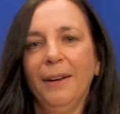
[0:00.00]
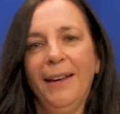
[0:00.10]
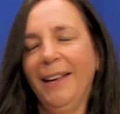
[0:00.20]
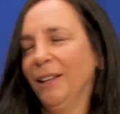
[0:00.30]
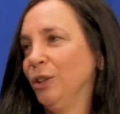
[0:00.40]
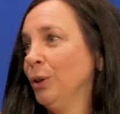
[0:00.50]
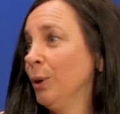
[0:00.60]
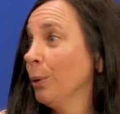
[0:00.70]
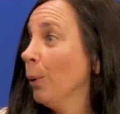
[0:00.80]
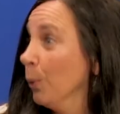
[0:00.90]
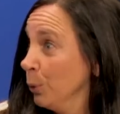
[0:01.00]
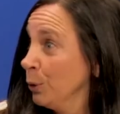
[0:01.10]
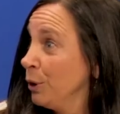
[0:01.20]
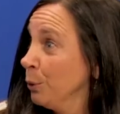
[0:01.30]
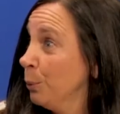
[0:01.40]
And you know, the
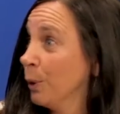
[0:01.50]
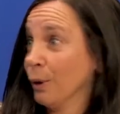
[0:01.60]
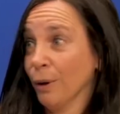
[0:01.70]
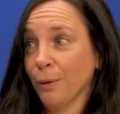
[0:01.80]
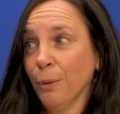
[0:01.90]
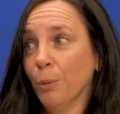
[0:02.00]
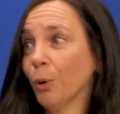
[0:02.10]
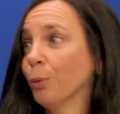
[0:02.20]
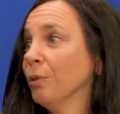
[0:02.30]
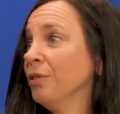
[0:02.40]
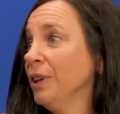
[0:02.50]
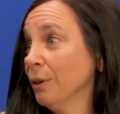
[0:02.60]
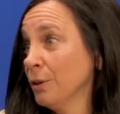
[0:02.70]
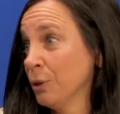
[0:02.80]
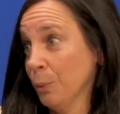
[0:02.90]
older you were, the more
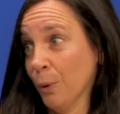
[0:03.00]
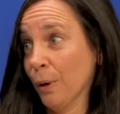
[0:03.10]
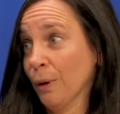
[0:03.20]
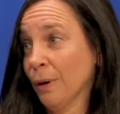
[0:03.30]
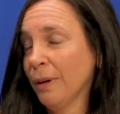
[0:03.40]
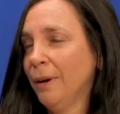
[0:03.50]
revered you were.